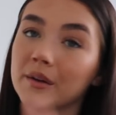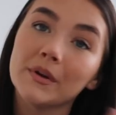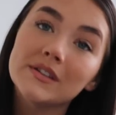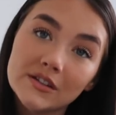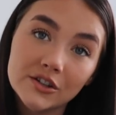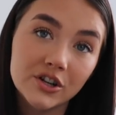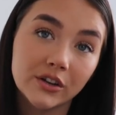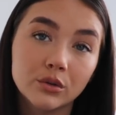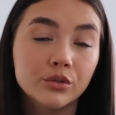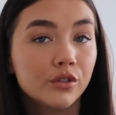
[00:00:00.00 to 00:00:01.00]
And my sister
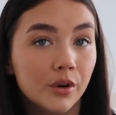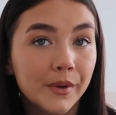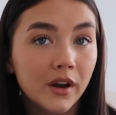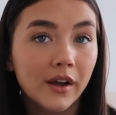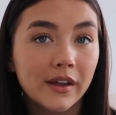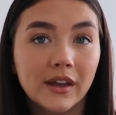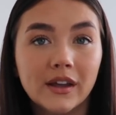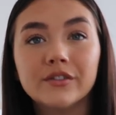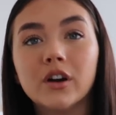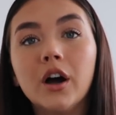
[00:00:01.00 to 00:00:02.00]
Jess also got me an IKEA
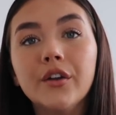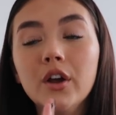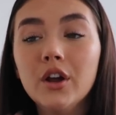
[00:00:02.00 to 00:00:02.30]
gift card,